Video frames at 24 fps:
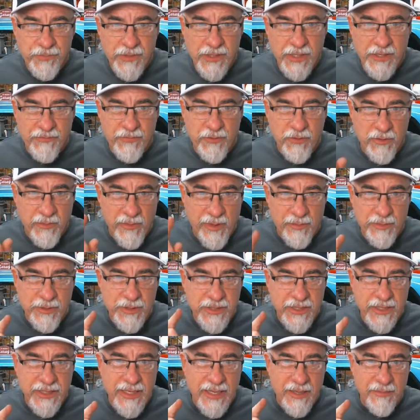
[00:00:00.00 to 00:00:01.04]
If you remember
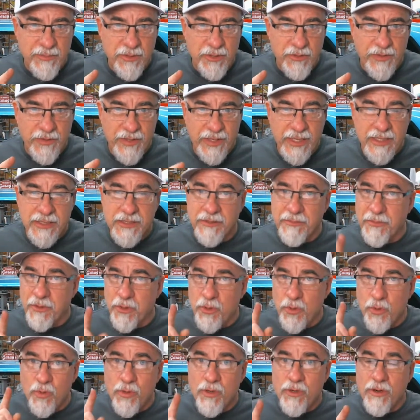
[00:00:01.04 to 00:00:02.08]
seeing that movie, they had some
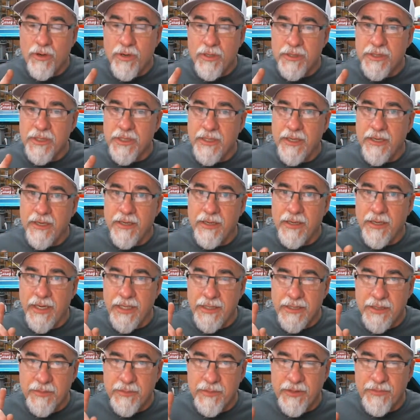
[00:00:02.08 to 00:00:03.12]
cool cars in there
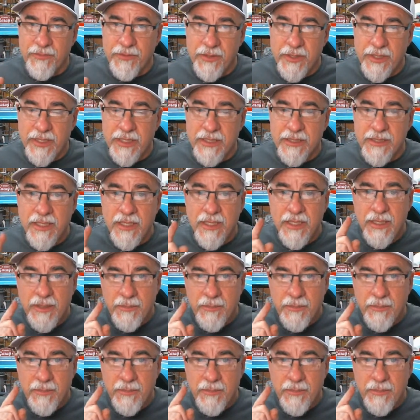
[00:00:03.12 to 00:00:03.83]
and some different things,